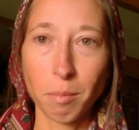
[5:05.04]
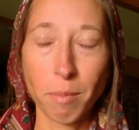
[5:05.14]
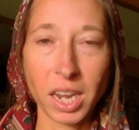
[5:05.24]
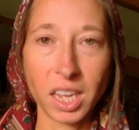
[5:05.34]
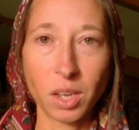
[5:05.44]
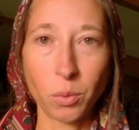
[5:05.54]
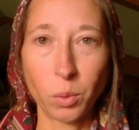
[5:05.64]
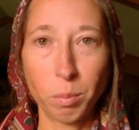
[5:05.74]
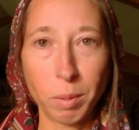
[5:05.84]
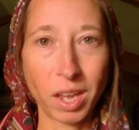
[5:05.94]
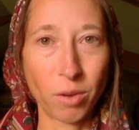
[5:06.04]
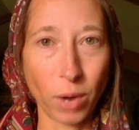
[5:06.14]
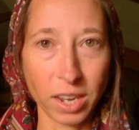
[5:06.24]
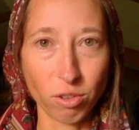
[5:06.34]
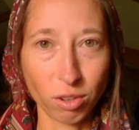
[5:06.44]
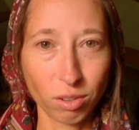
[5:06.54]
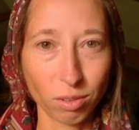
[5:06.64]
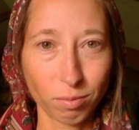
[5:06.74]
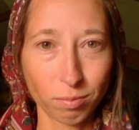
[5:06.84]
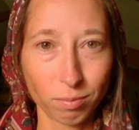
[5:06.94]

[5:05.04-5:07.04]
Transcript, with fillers: many will be made righteous.